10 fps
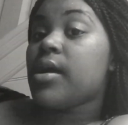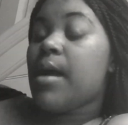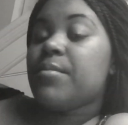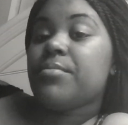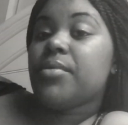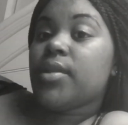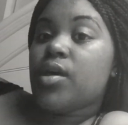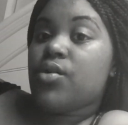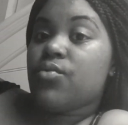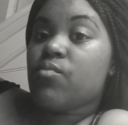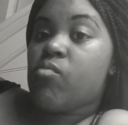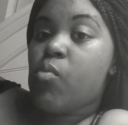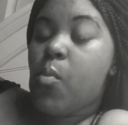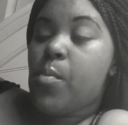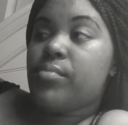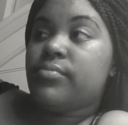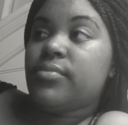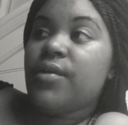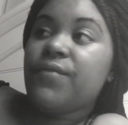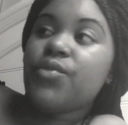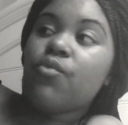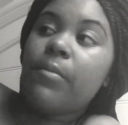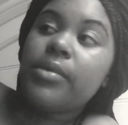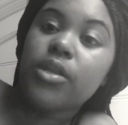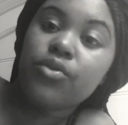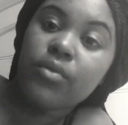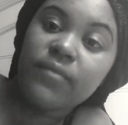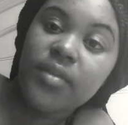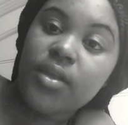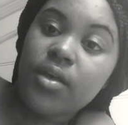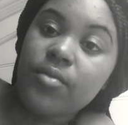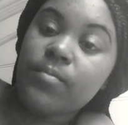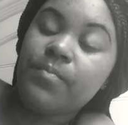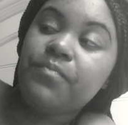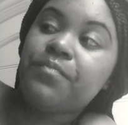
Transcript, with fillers: Comment below if you want me to do a video